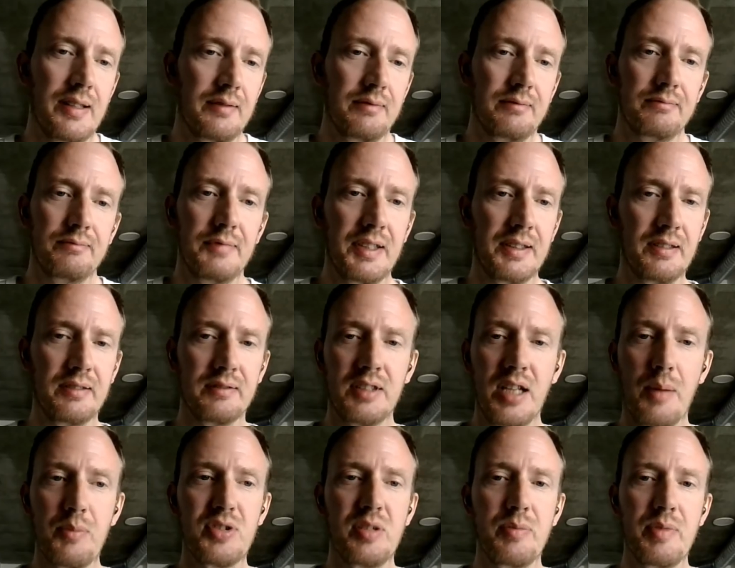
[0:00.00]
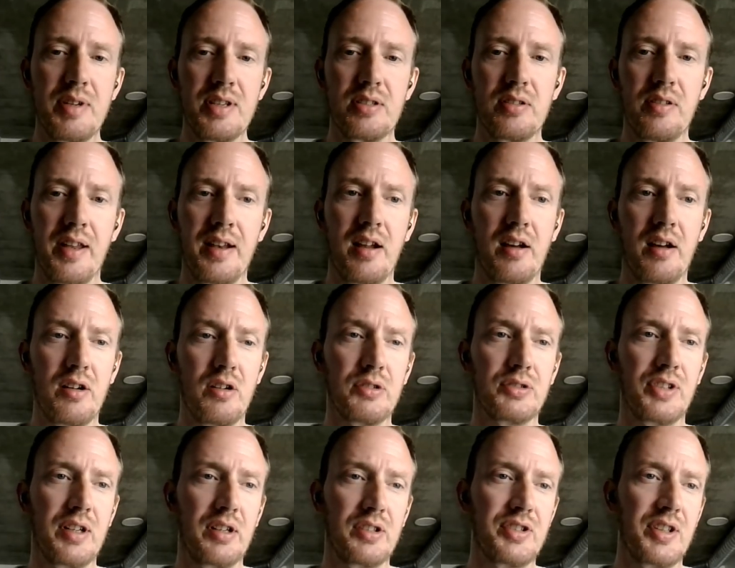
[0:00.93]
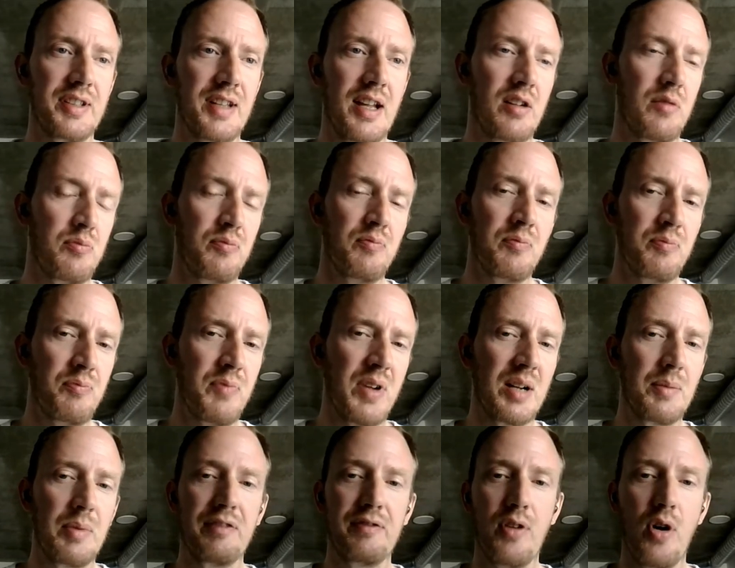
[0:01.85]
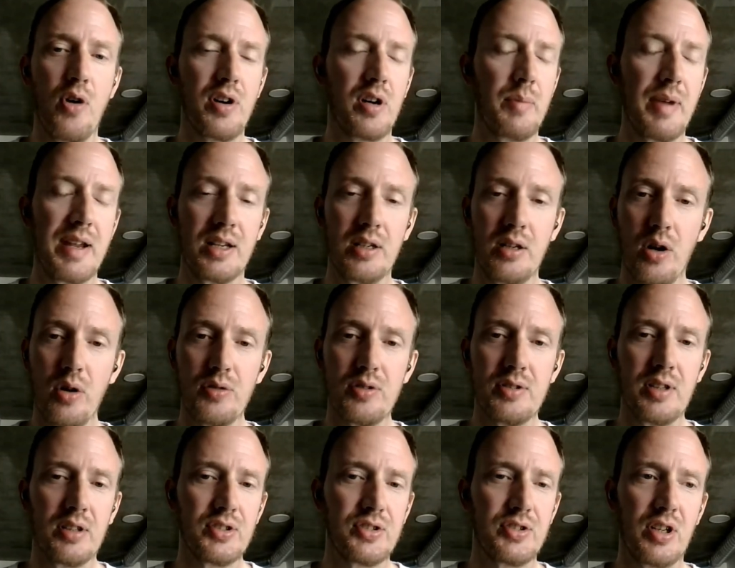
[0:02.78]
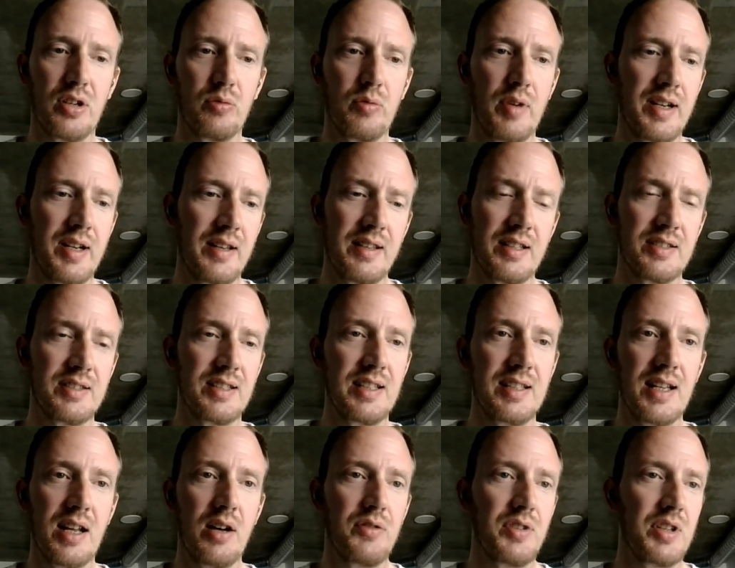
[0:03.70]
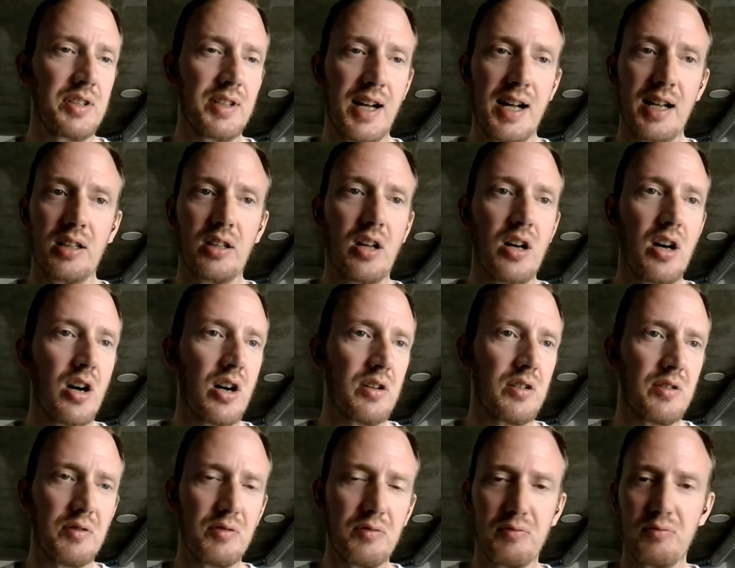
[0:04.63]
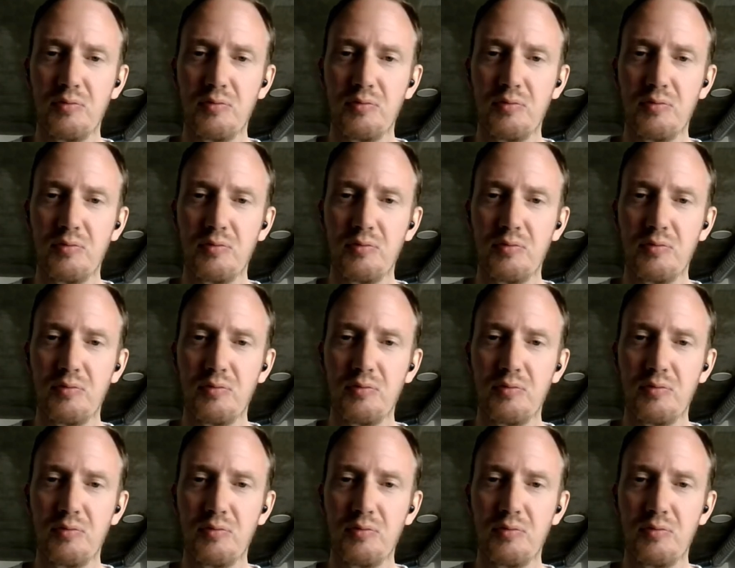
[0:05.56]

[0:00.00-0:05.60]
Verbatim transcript: it, it comes to me. So then I'll so I'll, sit, I'll pick up my phone, I'll make notes, I'll start writing the scene out, the dialogue,